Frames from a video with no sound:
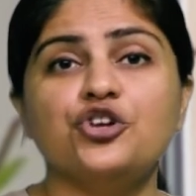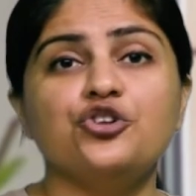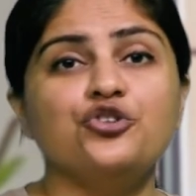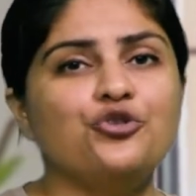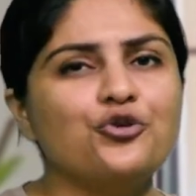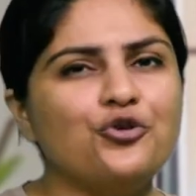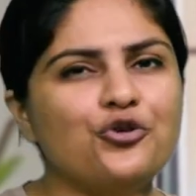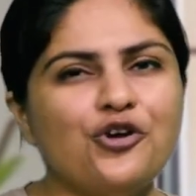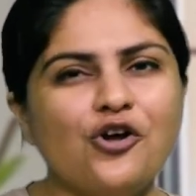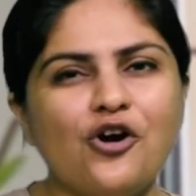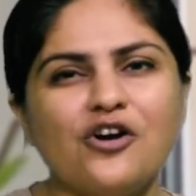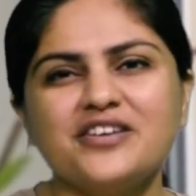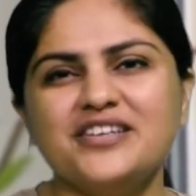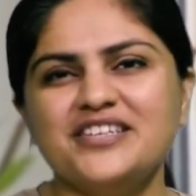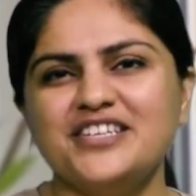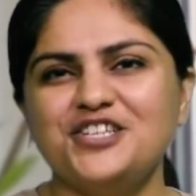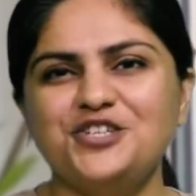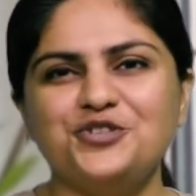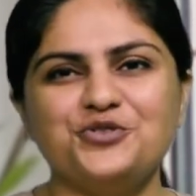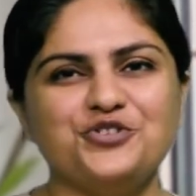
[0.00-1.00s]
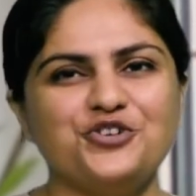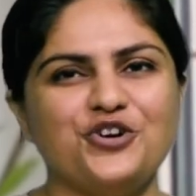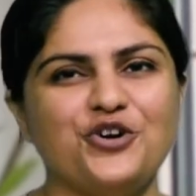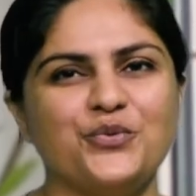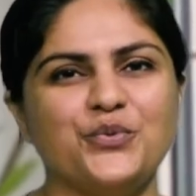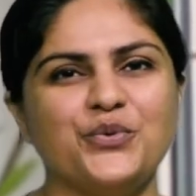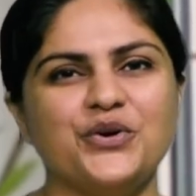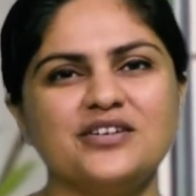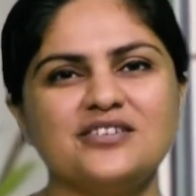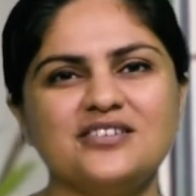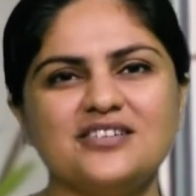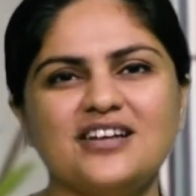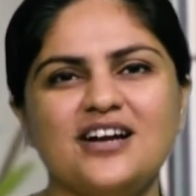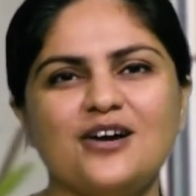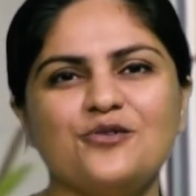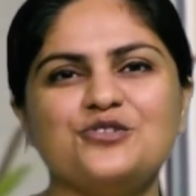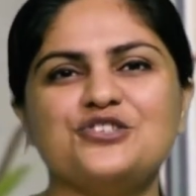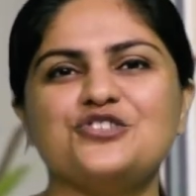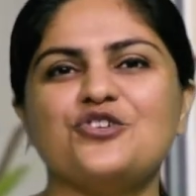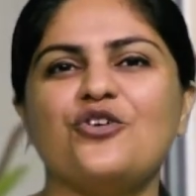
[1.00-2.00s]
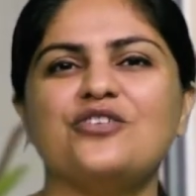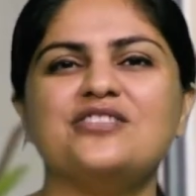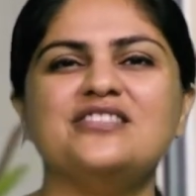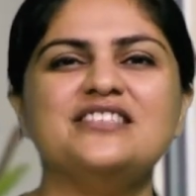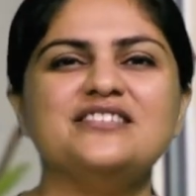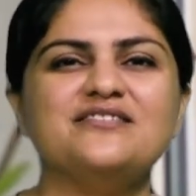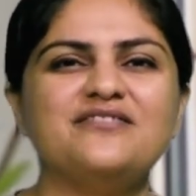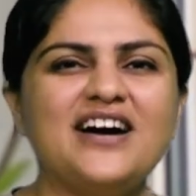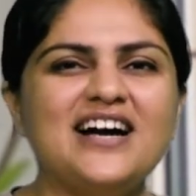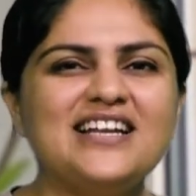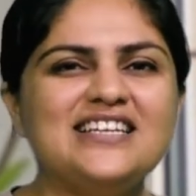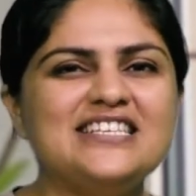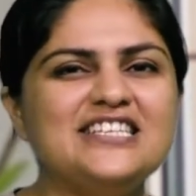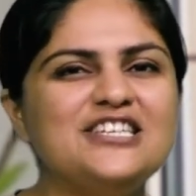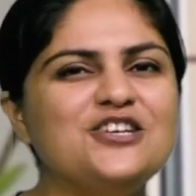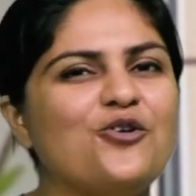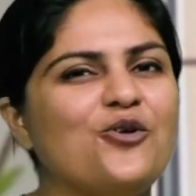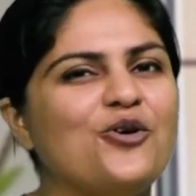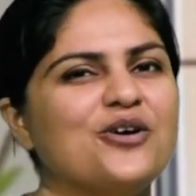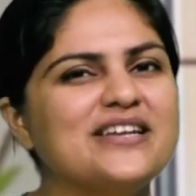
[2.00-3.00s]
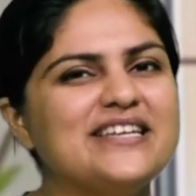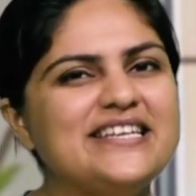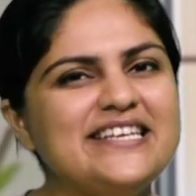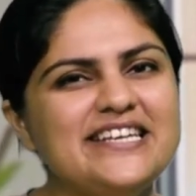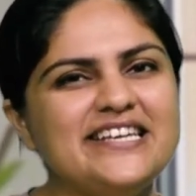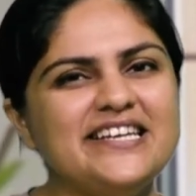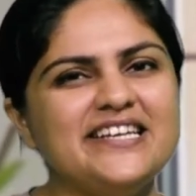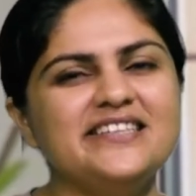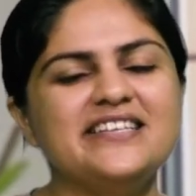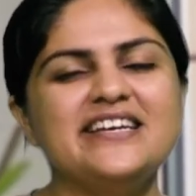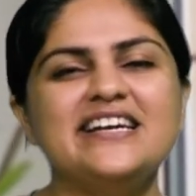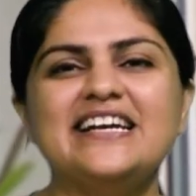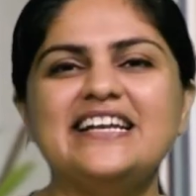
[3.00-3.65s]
no logging into your work accounts on Diwali or Eid,